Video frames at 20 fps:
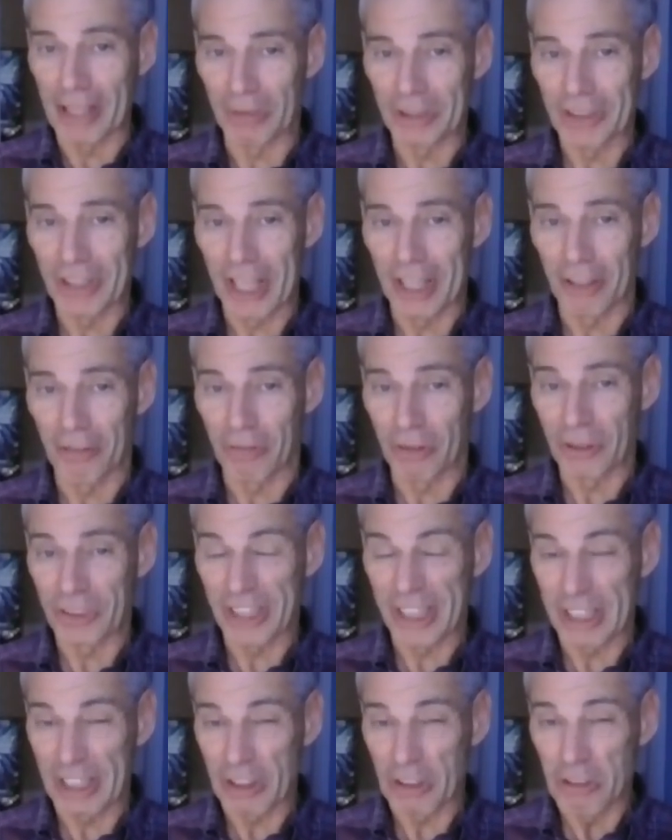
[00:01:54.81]
It's kind of the first
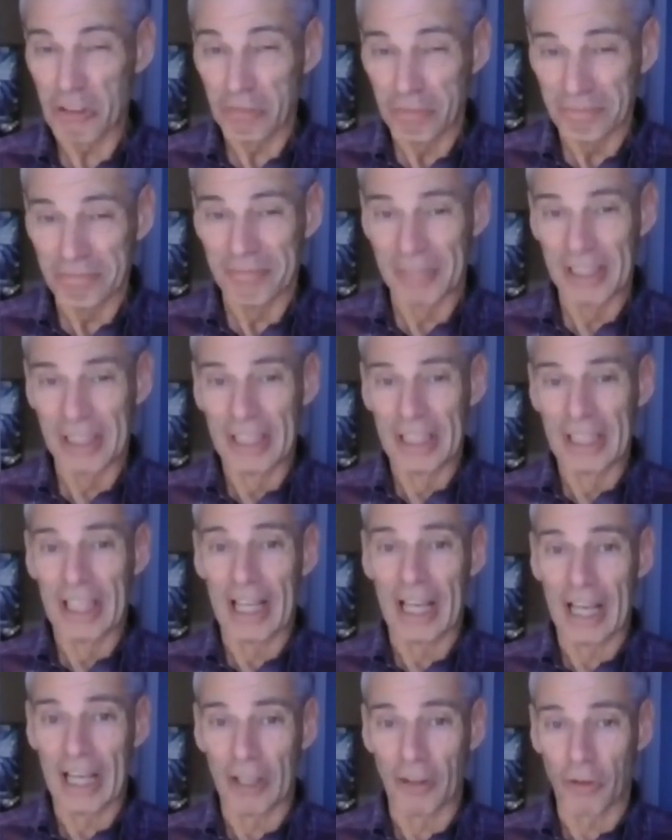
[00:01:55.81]
thing to do
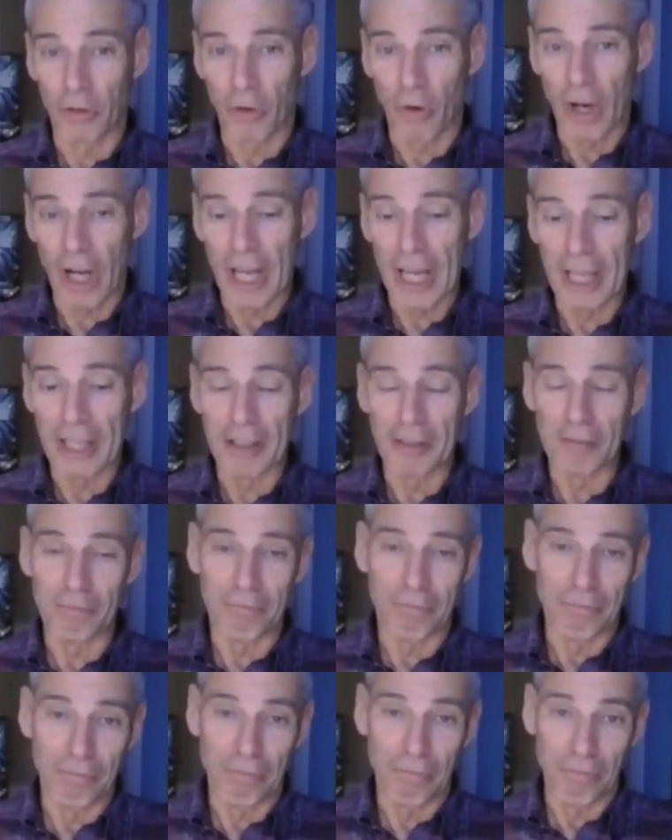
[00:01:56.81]
and try and
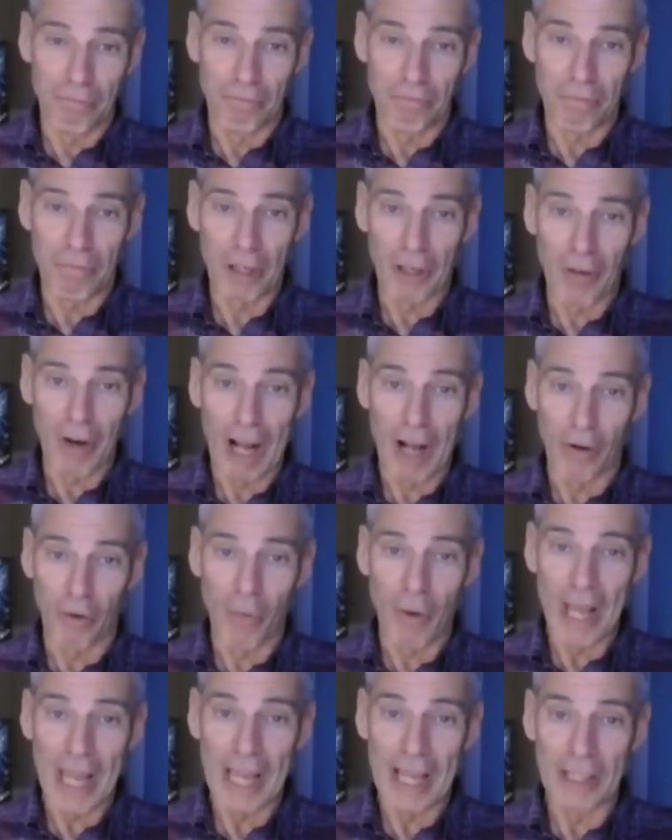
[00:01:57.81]
figure out a
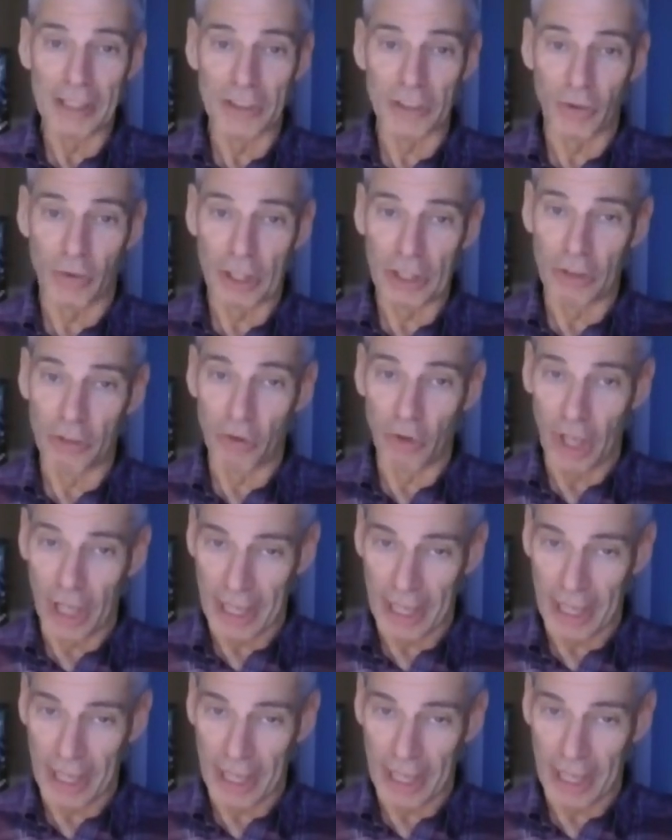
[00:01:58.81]
way so they do not